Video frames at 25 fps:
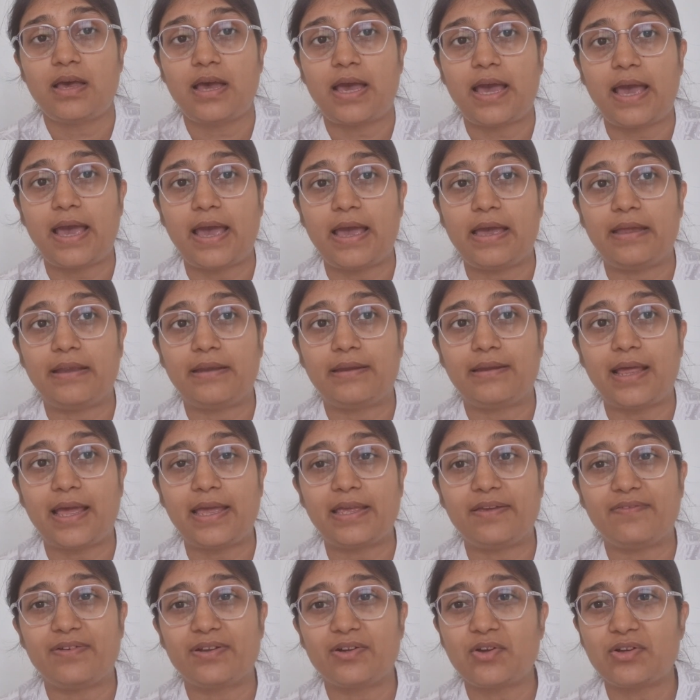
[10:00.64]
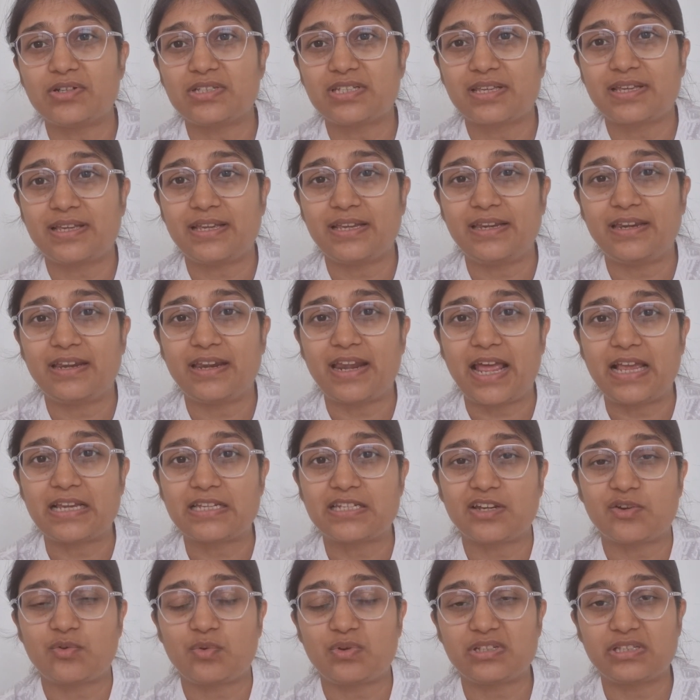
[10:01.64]
And I even got skin
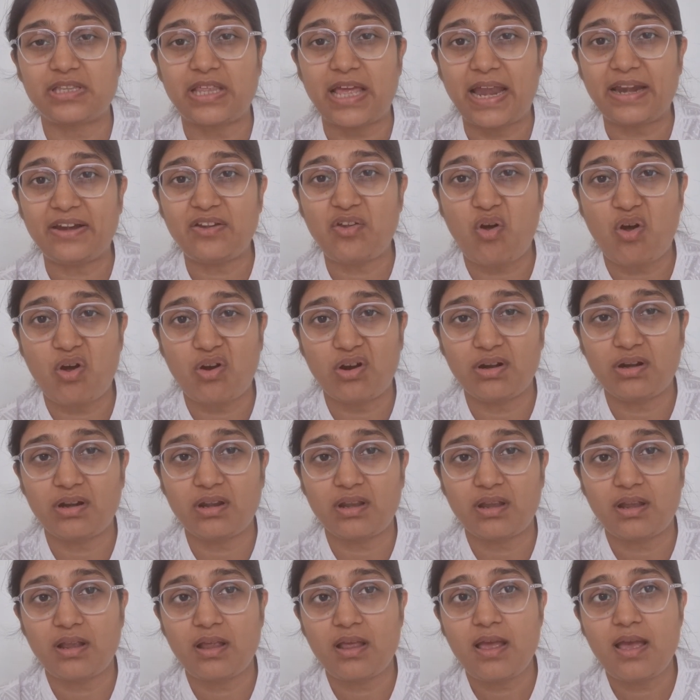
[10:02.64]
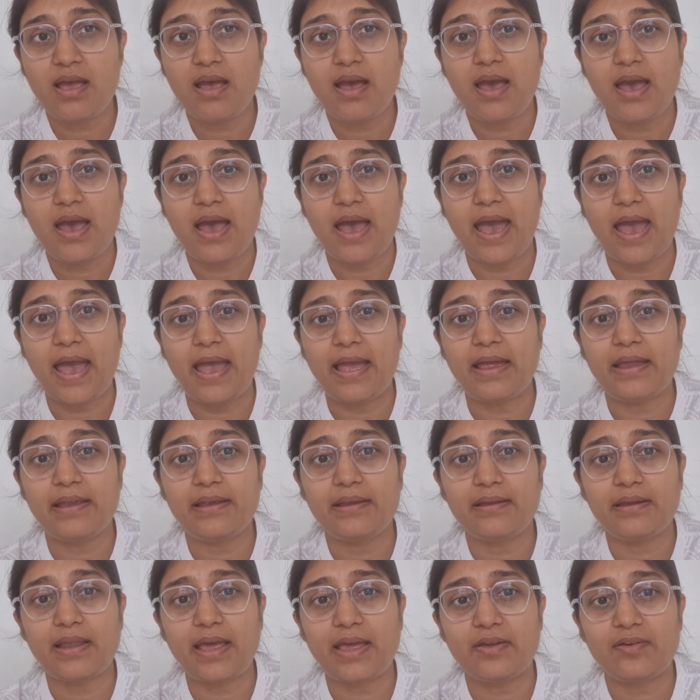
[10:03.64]
rash. It was that hot.
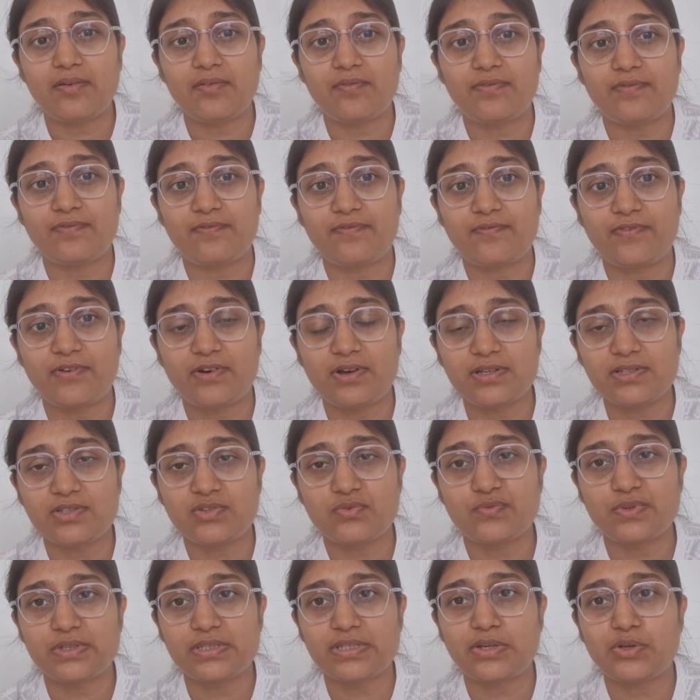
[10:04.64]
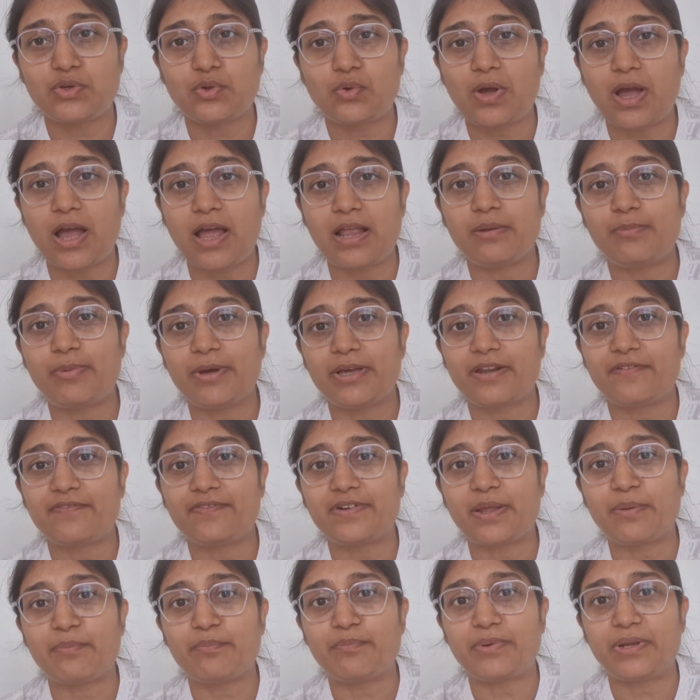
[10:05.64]
And I first visit to Kaal
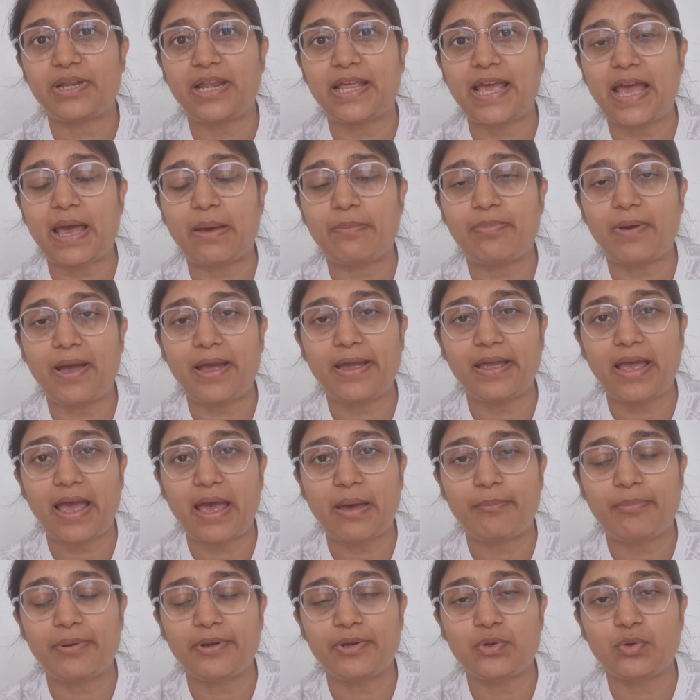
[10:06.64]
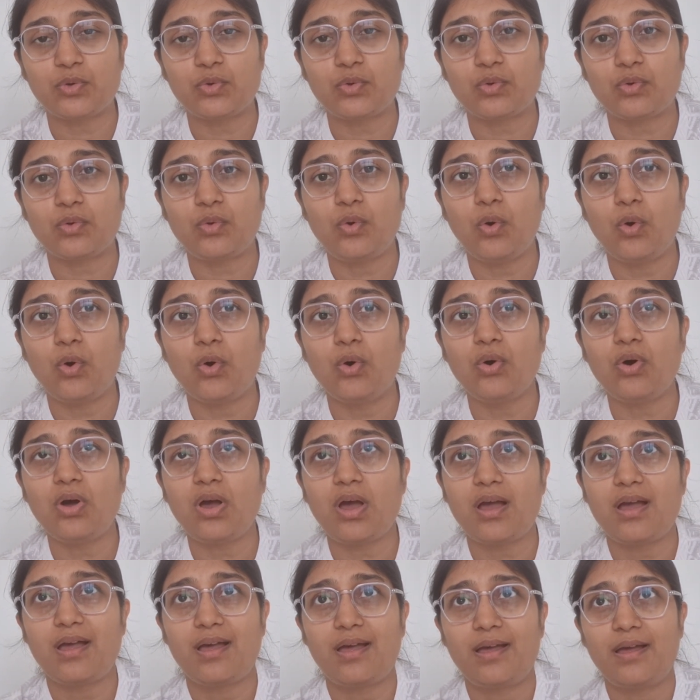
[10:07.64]
Bhairav temple, I happened to go
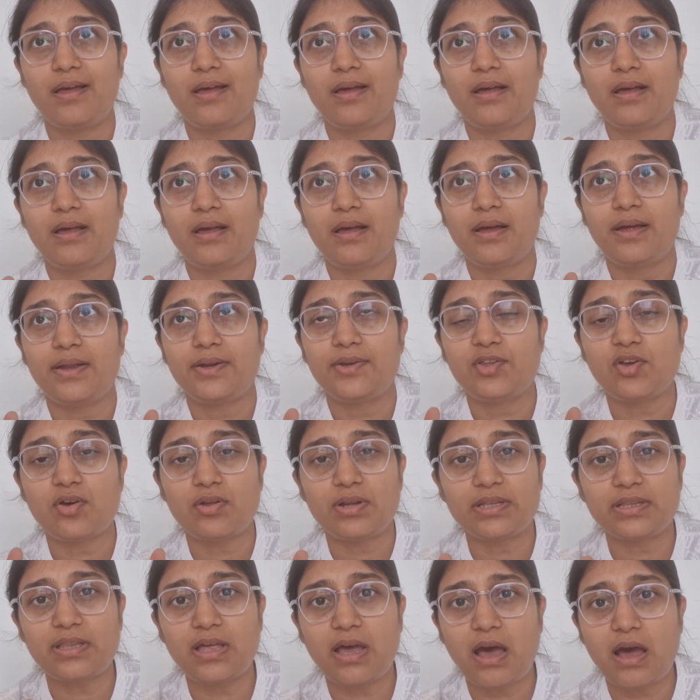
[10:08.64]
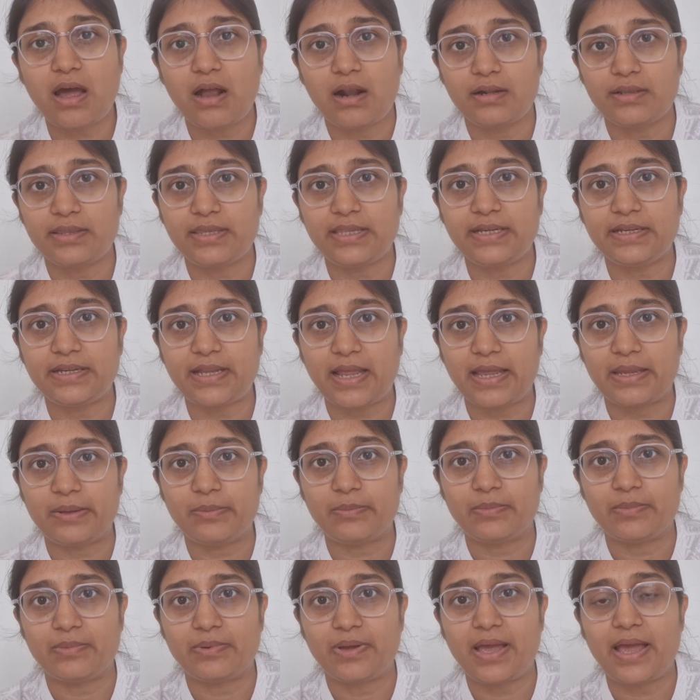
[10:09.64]
during the Aarti
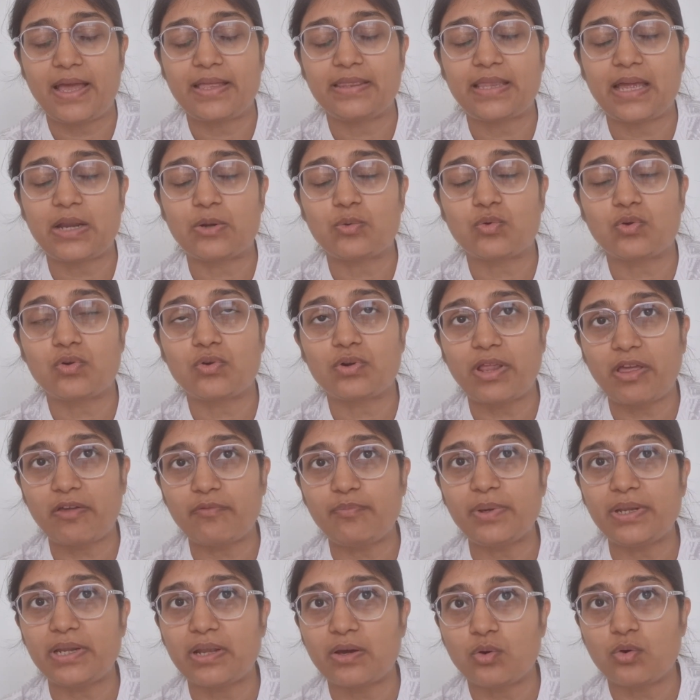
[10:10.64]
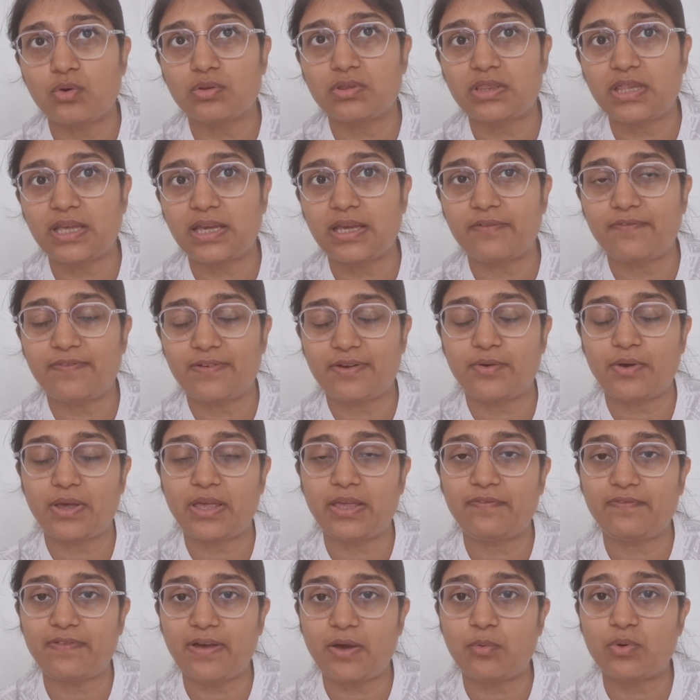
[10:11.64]
time. And that could have been a good thing if
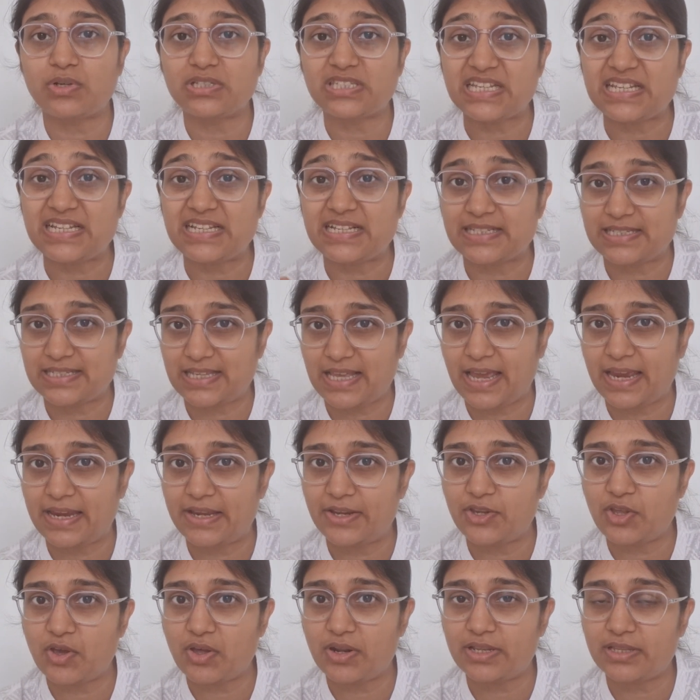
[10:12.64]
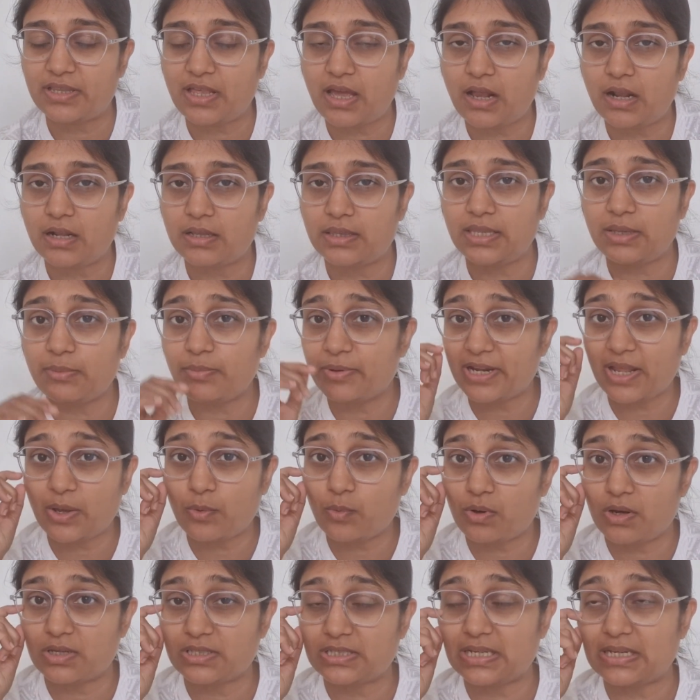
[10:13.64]
I was inside during the Aarti, but I
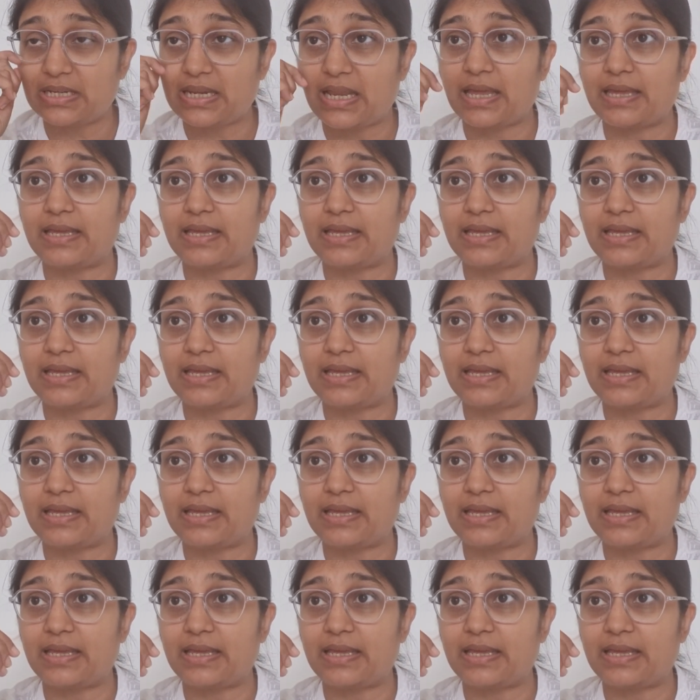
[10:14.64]
wasn't.